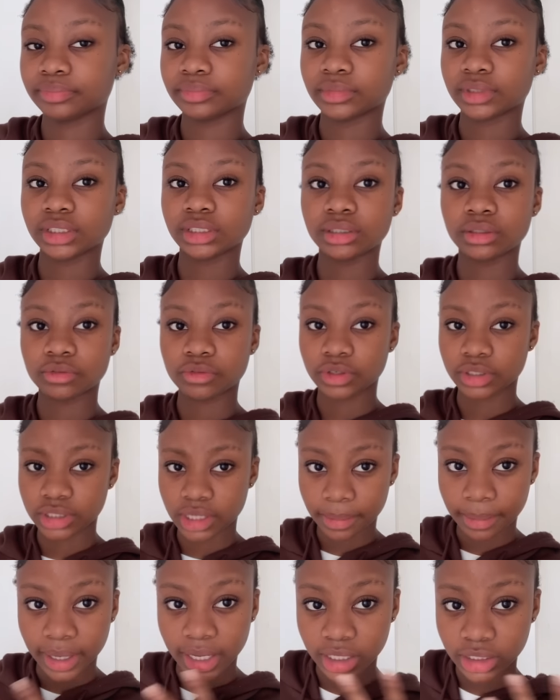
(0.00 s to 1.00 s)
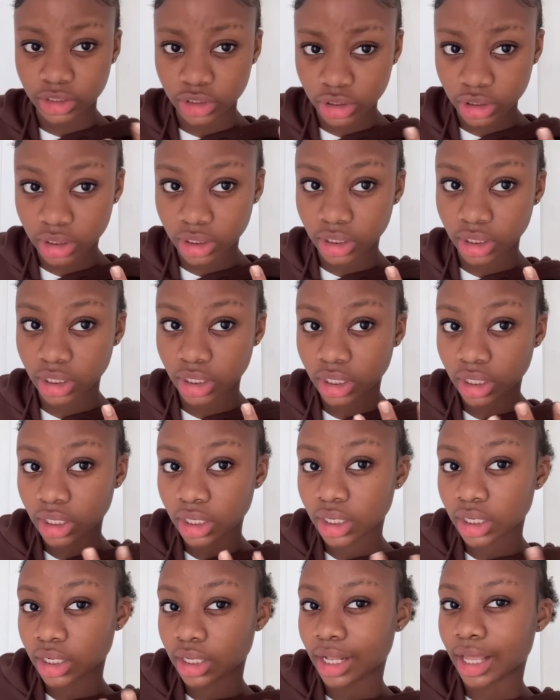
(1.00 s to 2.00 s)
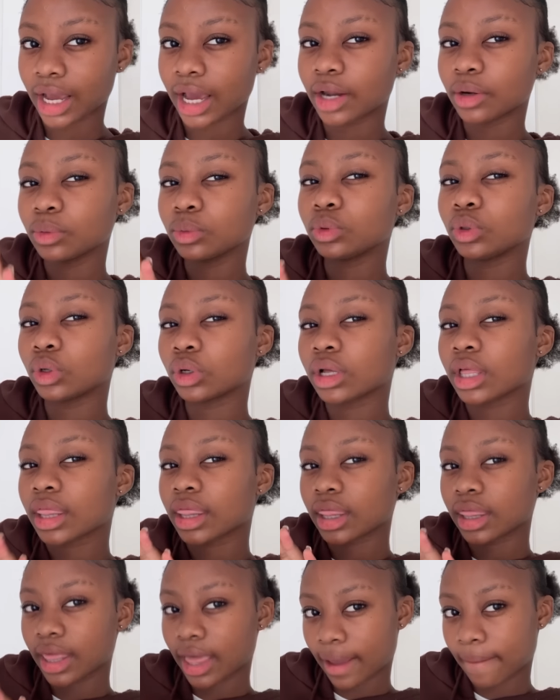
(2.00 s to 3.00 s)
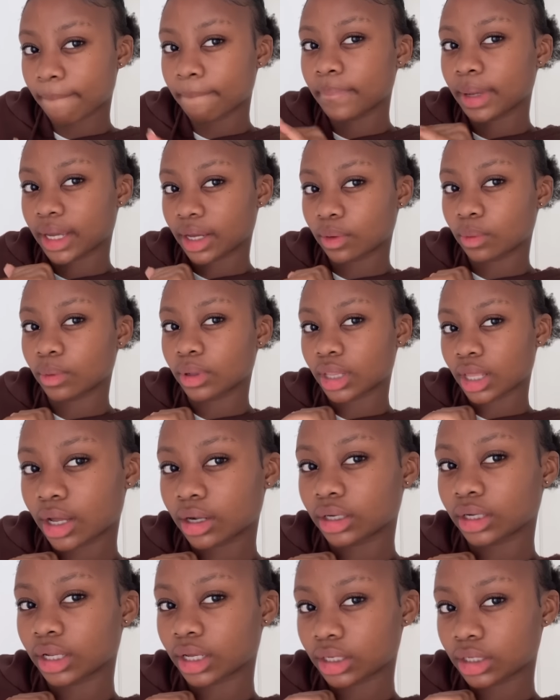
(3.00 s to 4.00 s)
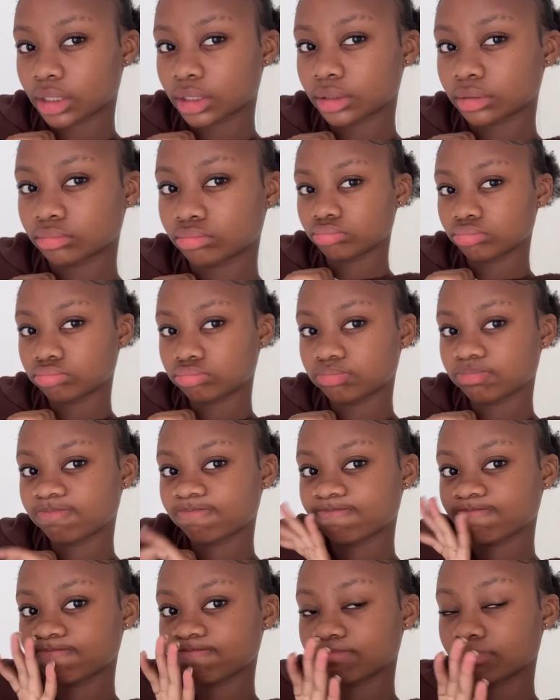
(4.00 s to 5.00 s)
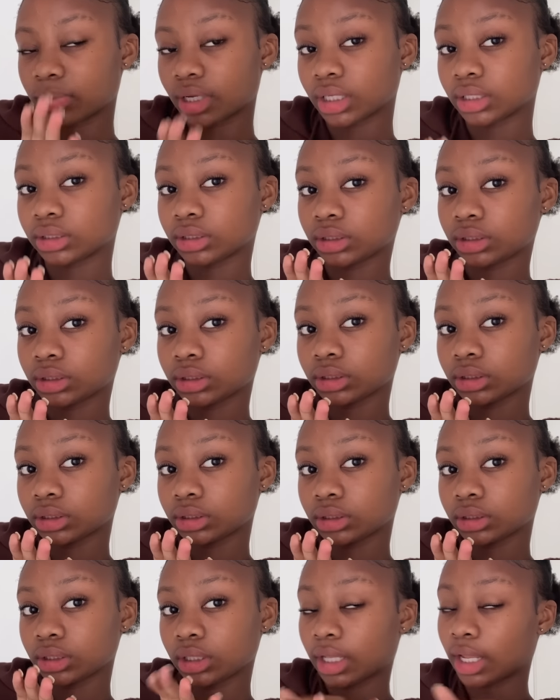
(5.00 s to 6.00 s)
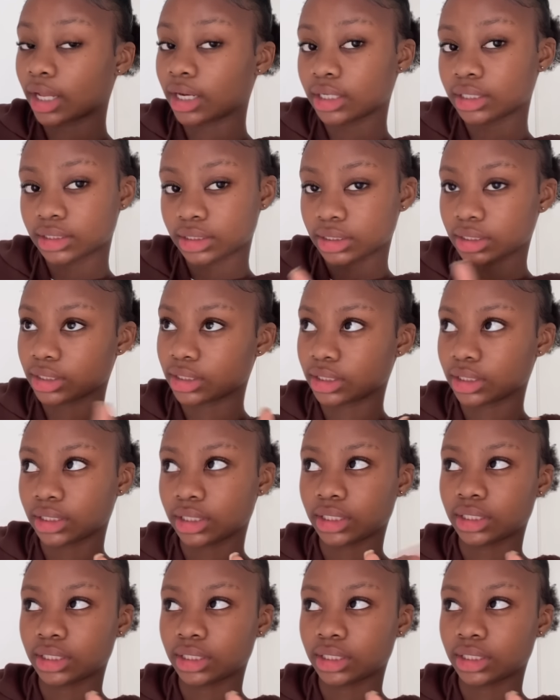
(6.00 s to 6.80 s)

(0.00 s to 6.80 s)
this is the first time I actually, like I don't look that bad with outline now, but learners needed.